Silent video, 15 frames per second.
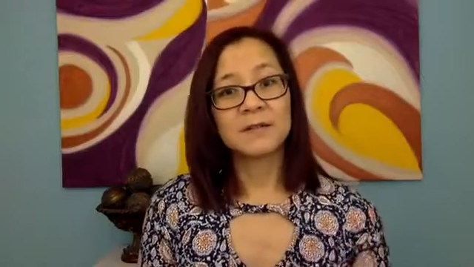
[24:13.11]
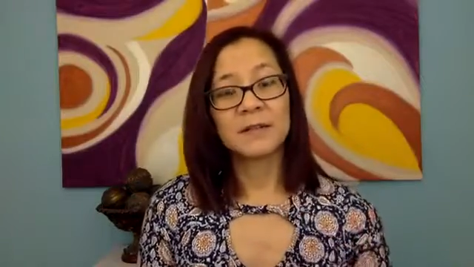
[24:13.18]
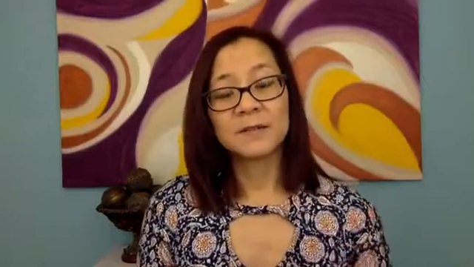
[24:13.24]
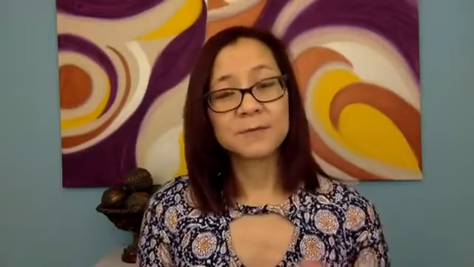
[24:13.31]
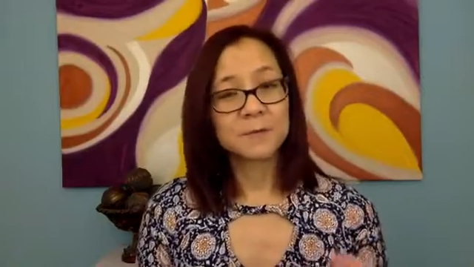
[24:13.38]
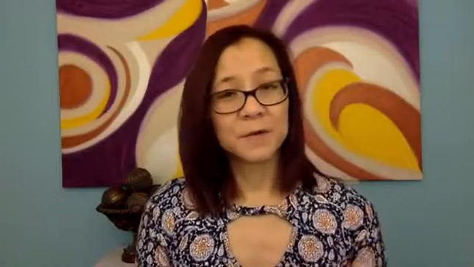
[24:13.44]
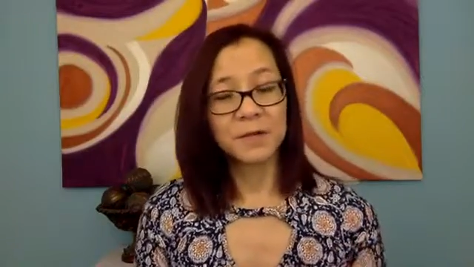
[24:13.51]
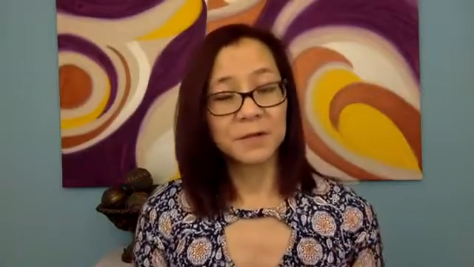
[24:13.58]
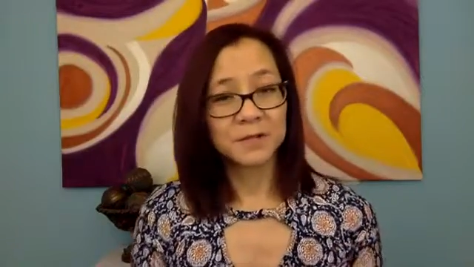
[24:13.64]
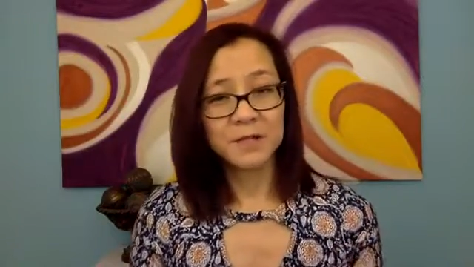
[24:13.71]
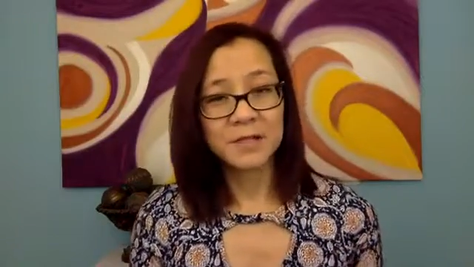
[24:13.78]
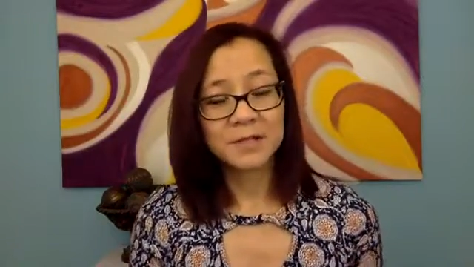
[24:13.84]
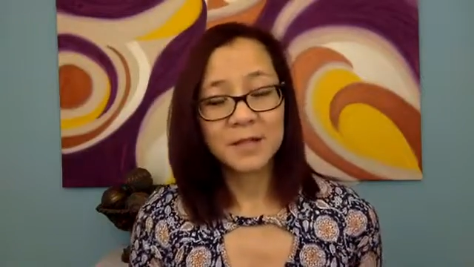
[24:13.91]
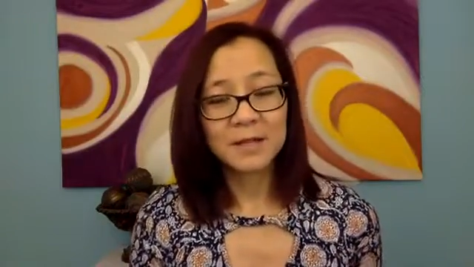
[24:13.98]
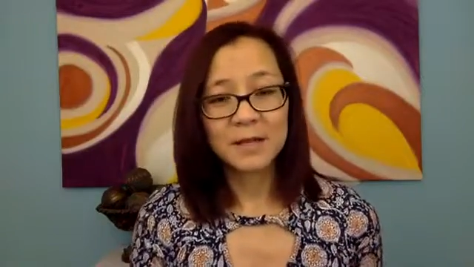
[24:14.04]
in
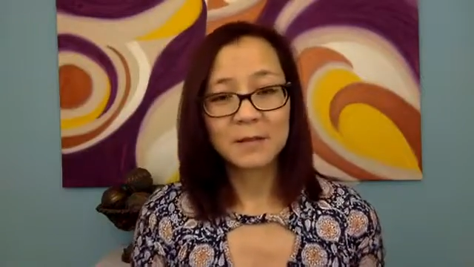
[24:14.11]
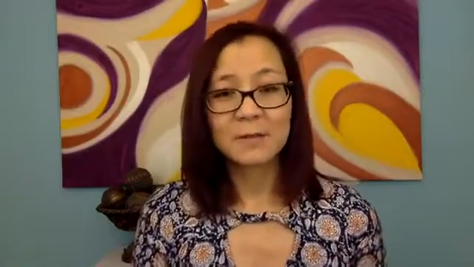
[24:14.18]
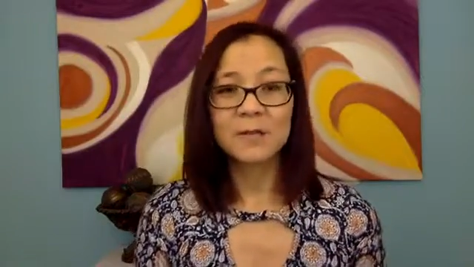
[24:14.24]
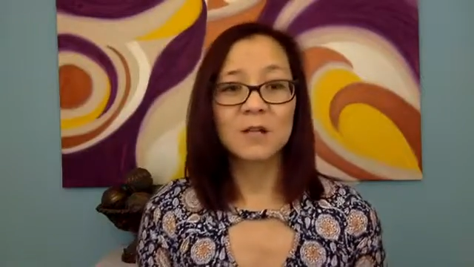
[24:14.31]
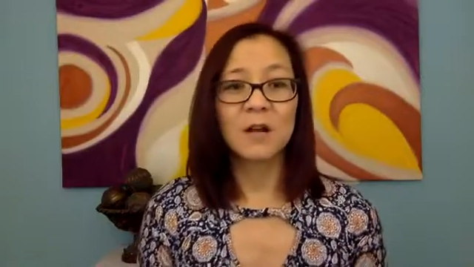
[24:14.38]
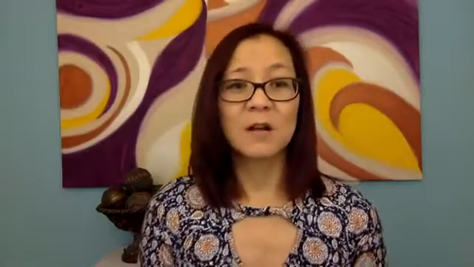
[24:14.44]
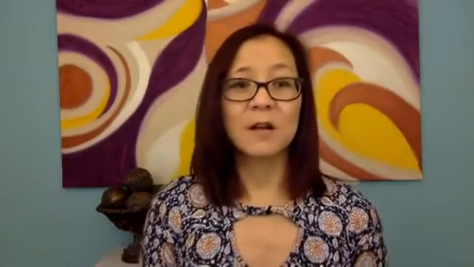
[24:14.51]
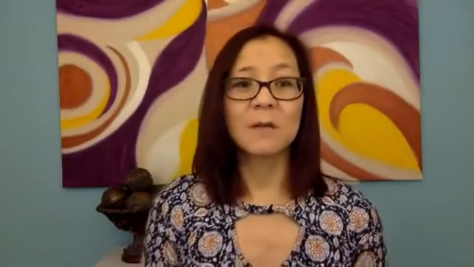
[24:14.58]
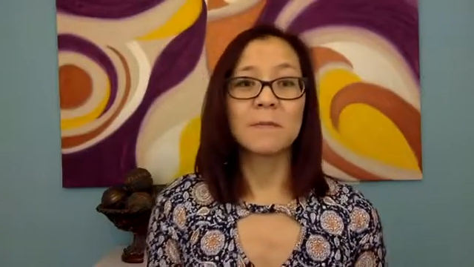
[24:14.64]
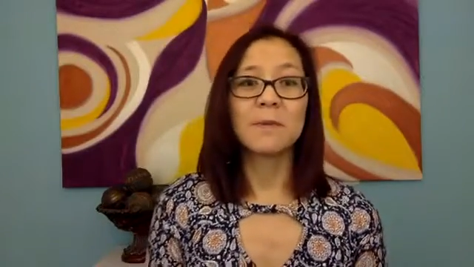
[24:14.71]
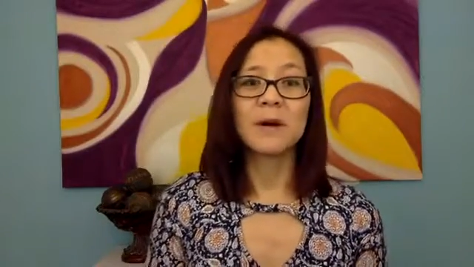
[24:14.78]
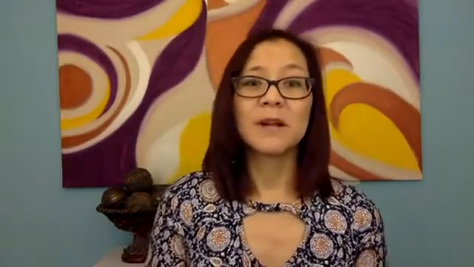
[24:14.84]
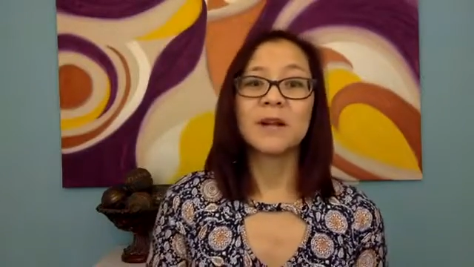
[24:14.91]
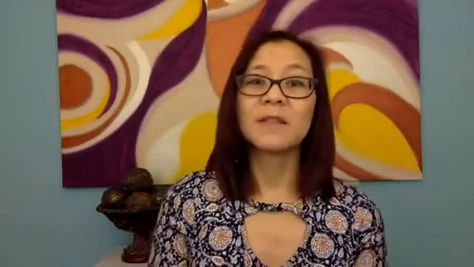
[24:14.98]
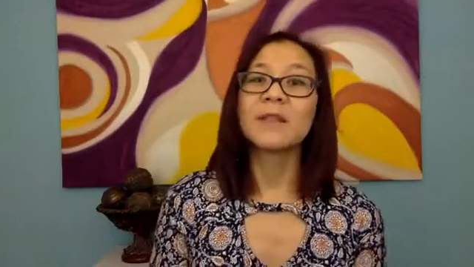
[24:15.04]
royalties like I was talking,
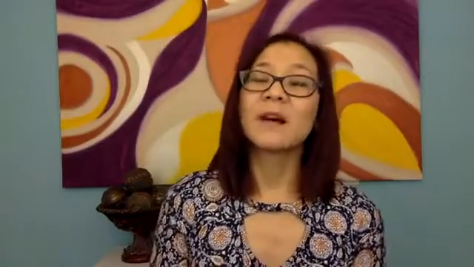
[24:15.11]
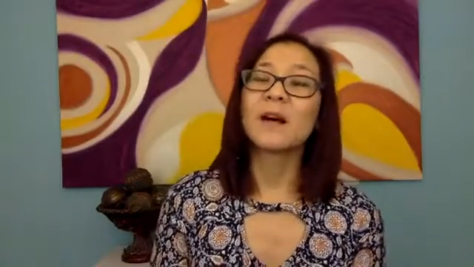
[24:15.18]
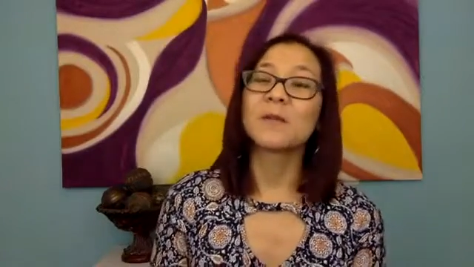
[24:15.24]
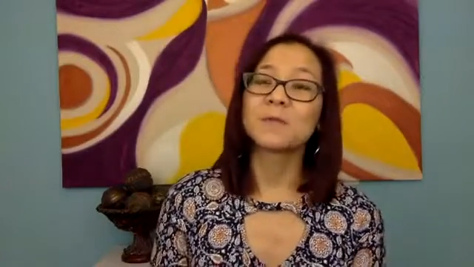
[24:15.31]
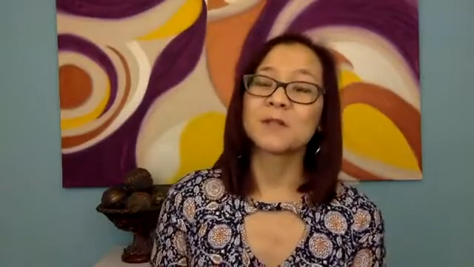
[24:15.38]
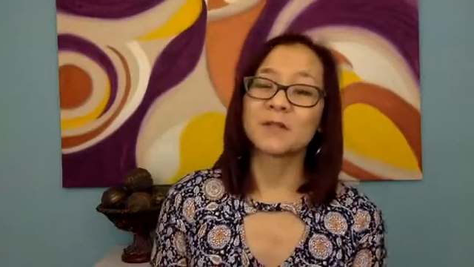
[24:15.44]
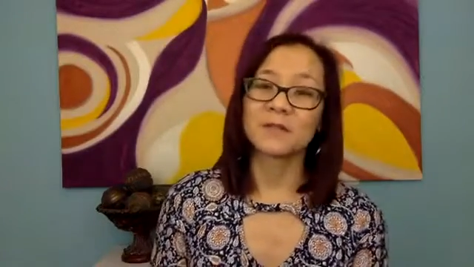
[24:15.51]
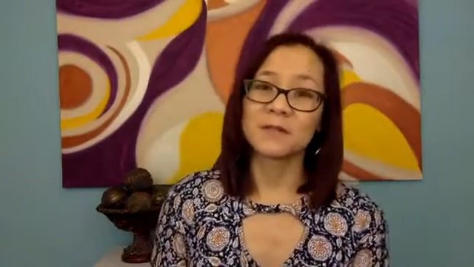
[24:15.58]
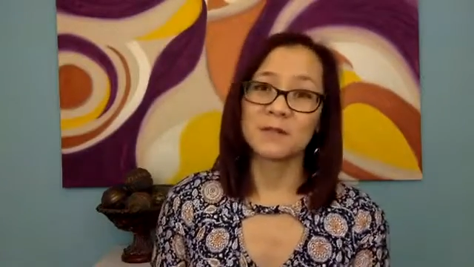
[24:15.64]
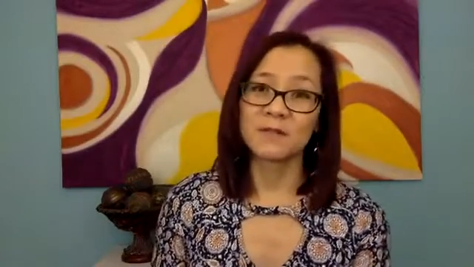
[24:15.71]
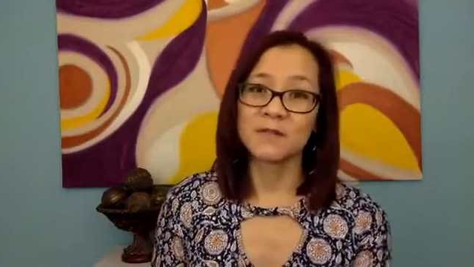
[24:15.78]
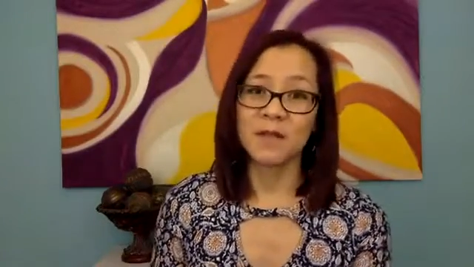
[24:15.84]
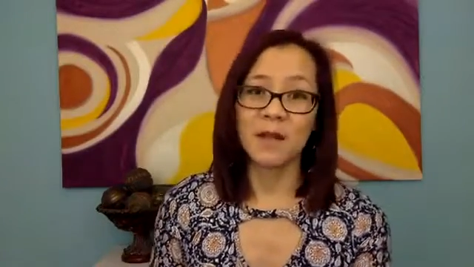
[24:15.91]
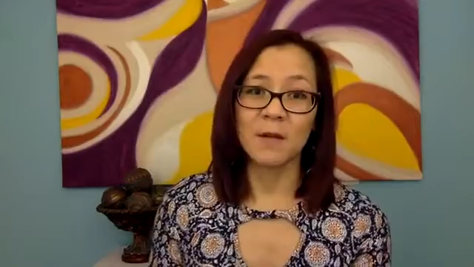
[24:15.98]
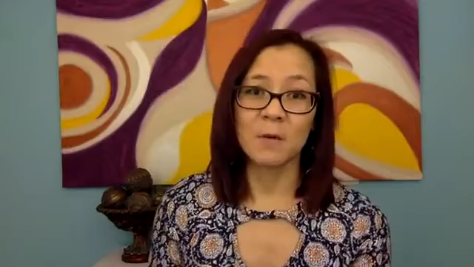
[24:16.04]
but in the upsells
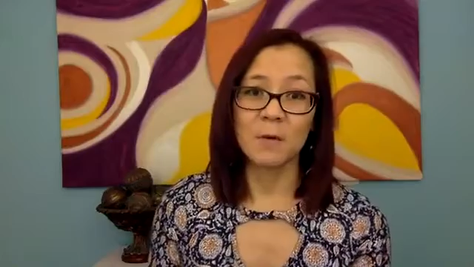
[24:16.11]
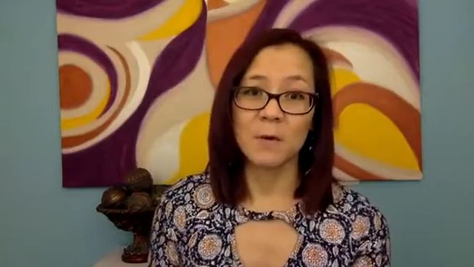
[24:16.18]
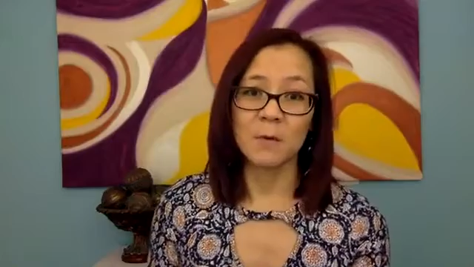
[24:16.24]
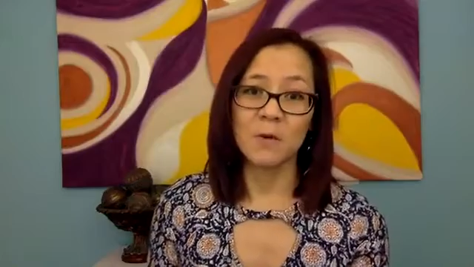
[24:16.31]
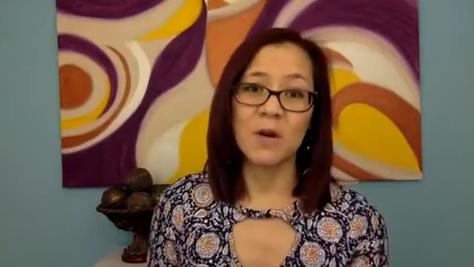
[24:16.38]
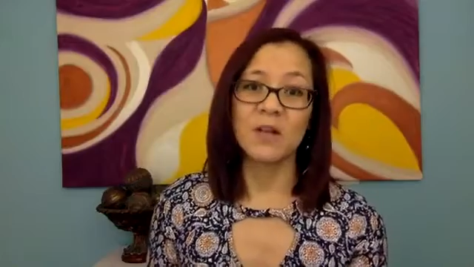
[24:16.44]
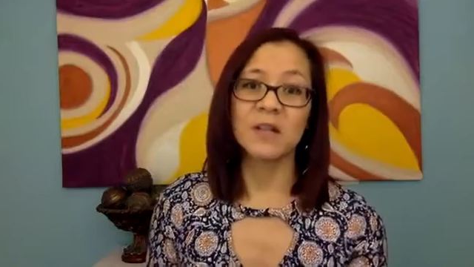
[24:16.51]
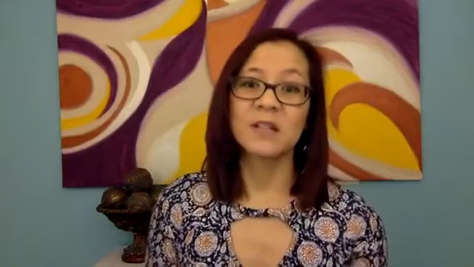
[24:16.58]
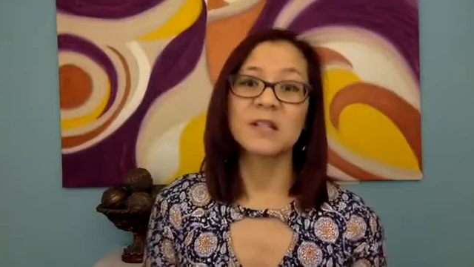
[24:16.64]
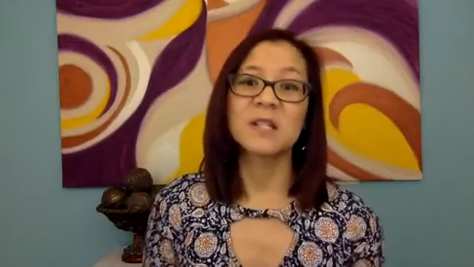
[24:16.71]
of that core product,